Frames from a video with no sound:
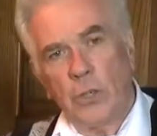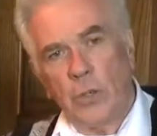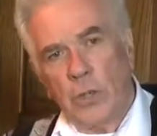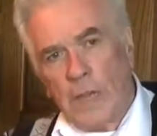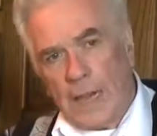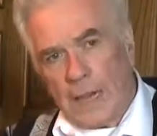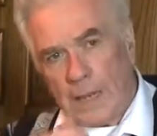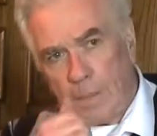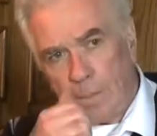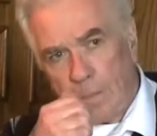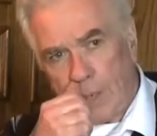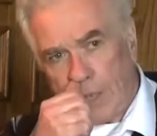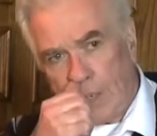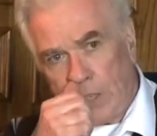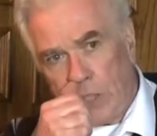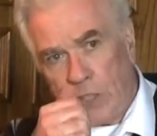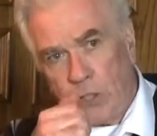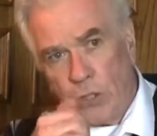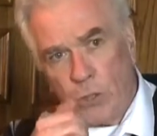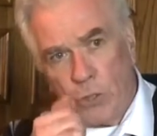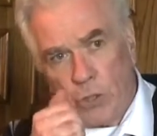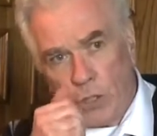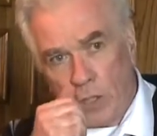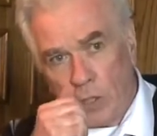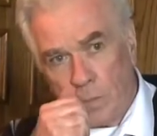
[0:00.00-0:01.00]
I buried
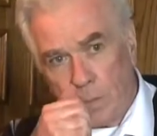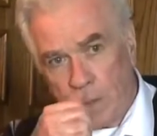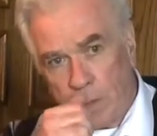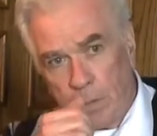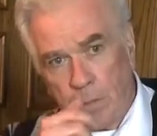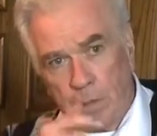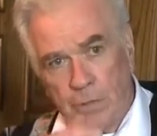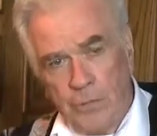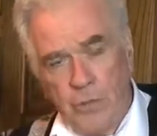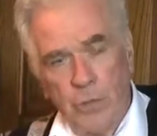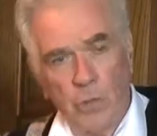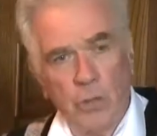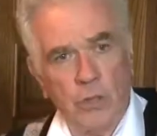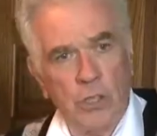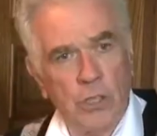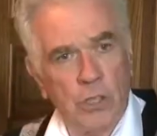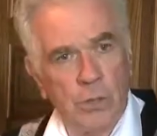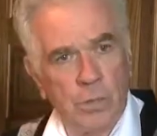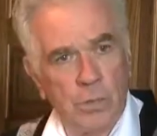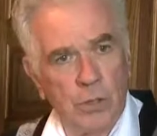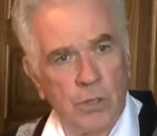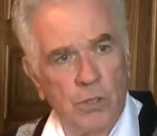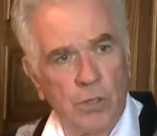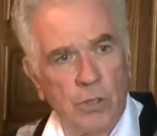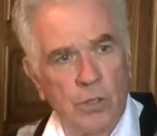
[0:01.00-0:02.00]
2 young people a few
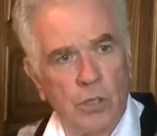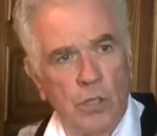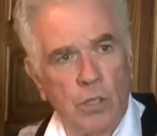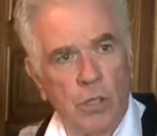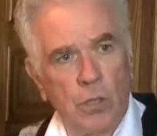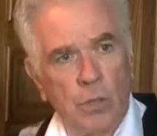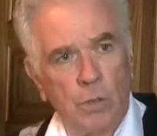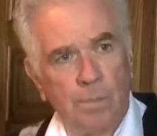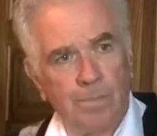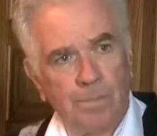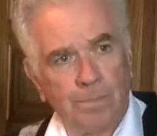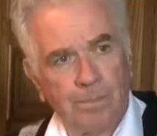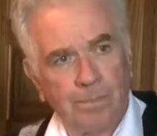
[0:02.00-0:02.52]
Christmases ago.